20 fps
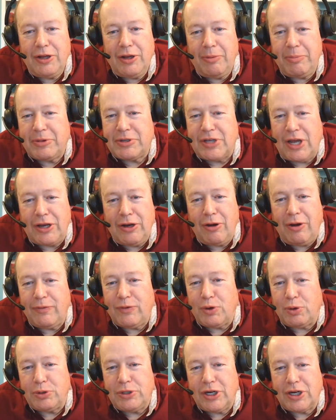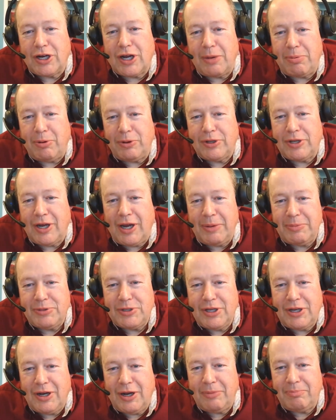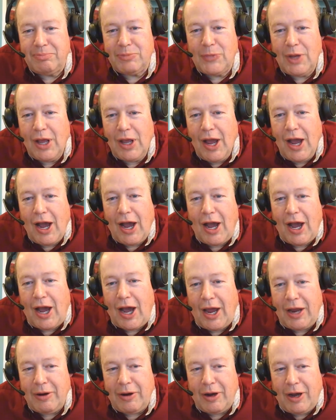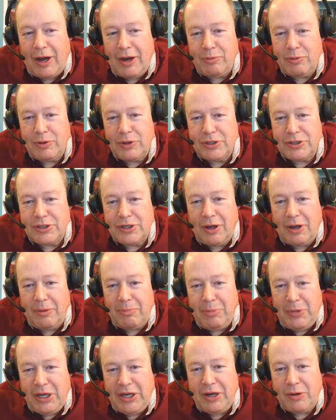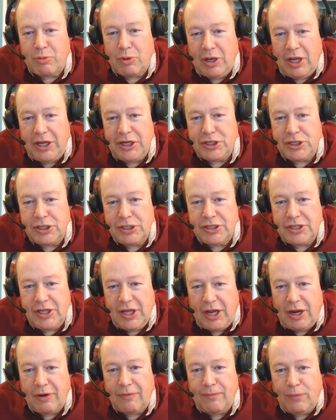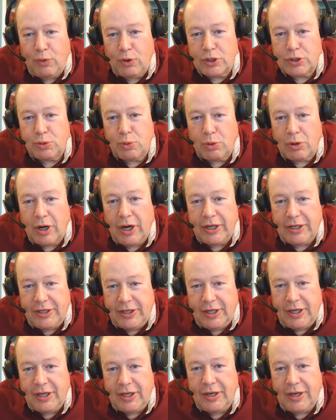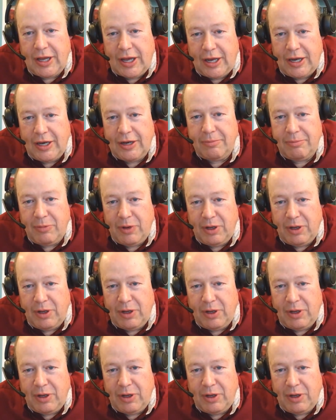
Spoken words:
Because I know I've told you a couple times that I was media relations in the Air Force, where I did edit